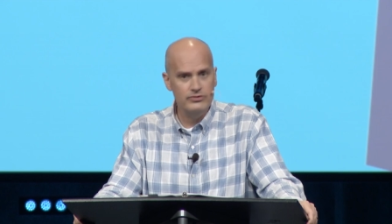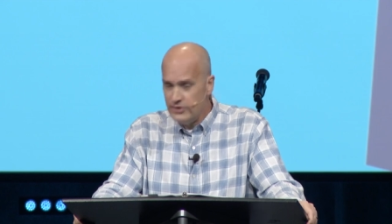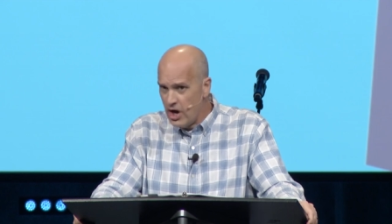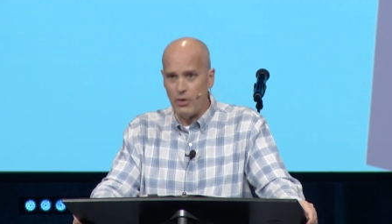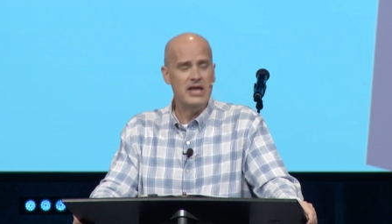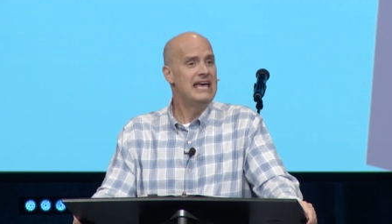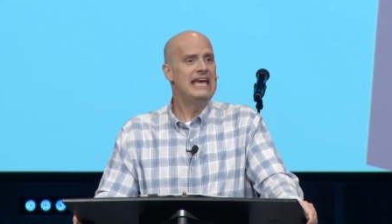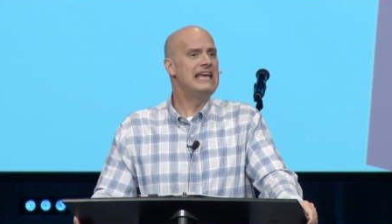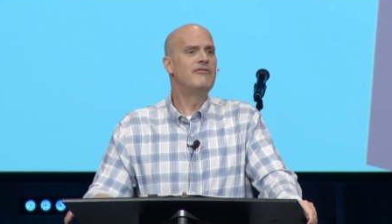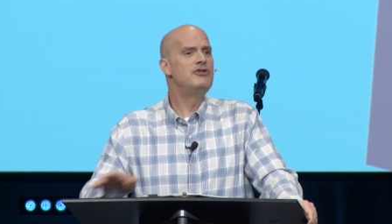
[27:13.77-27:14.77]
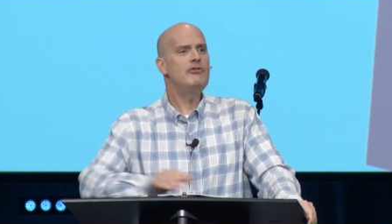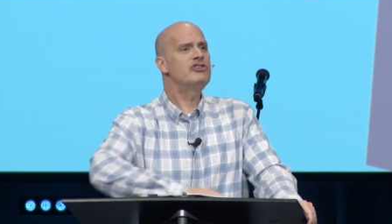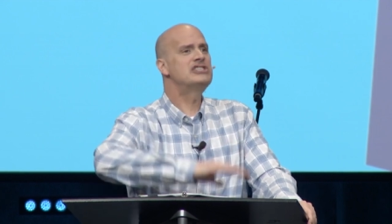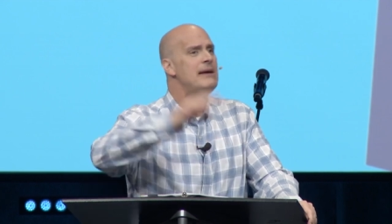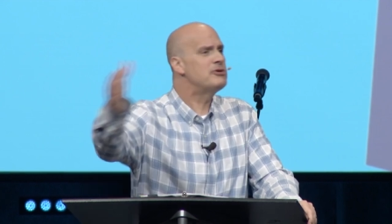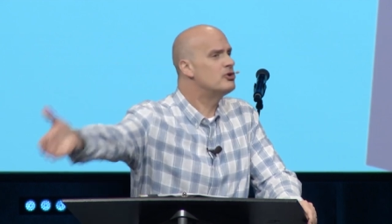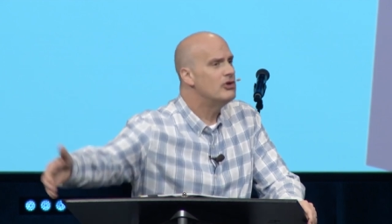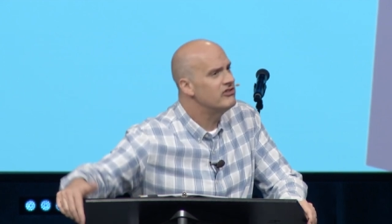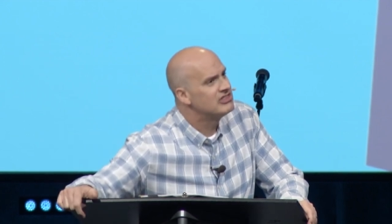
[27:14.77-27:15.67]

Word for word: No, if you've stepped across